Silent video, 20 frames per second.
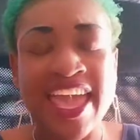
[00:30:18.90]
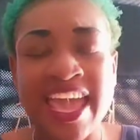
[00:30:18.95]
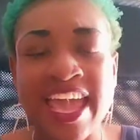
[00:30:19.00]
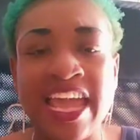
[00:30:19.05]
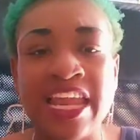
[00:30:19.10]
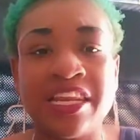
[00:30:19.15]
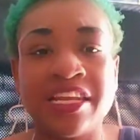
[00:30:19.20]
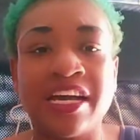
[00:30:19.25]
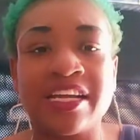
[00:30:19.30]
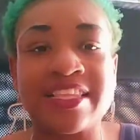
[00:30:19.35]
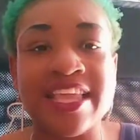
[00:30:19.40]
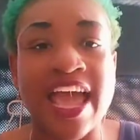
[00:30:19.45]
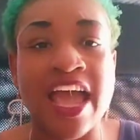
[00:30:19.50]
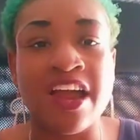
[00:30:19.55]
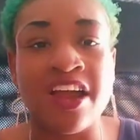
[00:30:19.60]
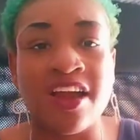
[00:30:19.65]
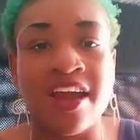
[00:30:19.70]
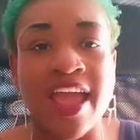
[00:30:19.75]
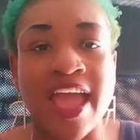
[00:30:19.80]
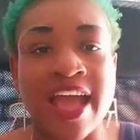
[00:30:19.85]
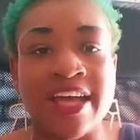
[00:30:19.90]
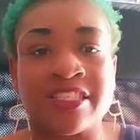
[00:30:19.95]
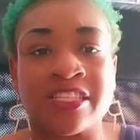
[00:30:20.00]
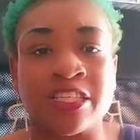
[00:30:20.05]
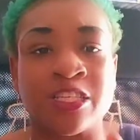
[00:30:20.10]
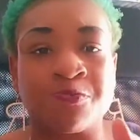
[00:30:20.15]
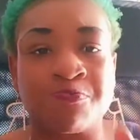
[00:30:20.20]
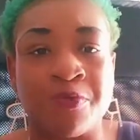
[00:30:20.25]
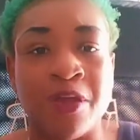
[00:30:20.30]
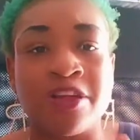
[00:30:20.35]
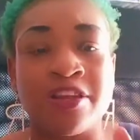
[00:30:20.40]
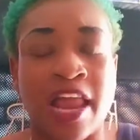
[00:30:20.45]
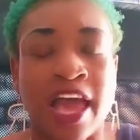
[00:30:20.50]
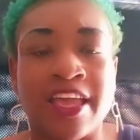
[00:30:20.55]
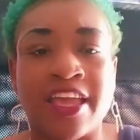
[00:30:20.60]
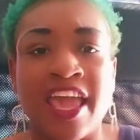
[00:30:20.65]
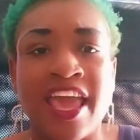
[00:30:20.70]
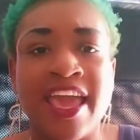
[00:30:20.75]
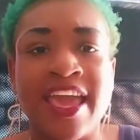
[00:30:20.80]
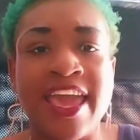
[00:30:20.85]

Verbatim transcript: He looked at her as a spirit, like